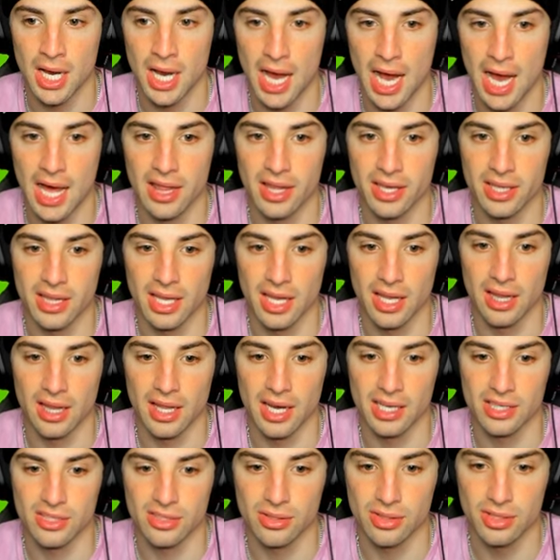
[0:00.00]
I like that a
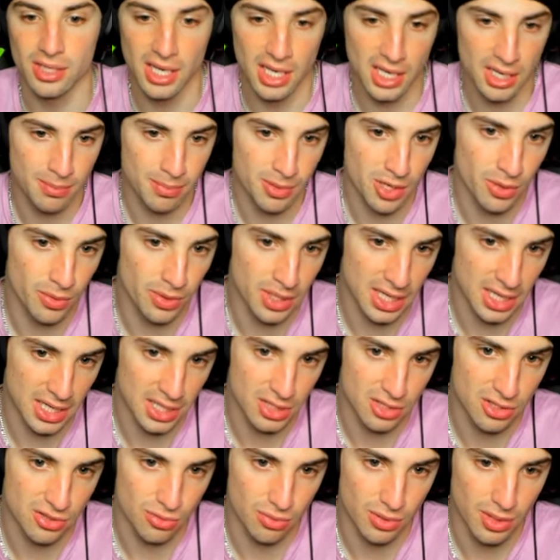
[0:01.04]
lot. So I'm going to end up going
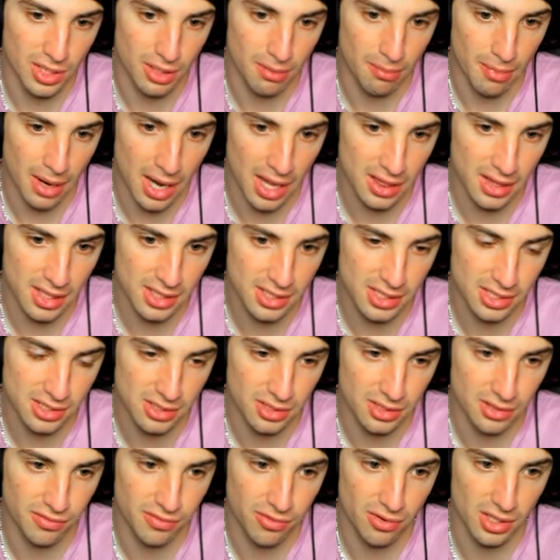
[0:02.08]
into him. I like this
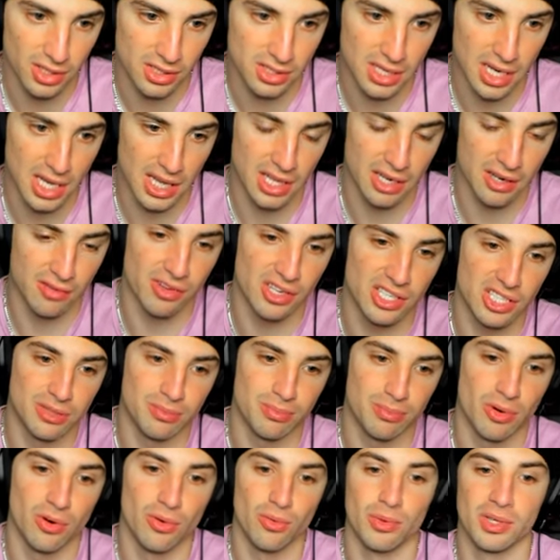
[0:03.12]
lead for us. I like Raging
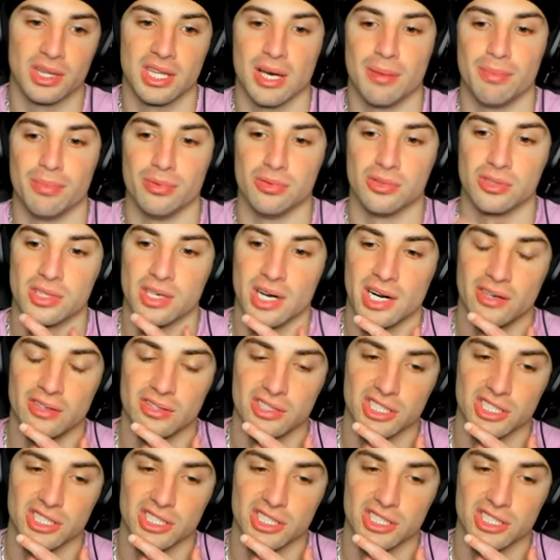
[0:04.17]
Bolt with that booster energy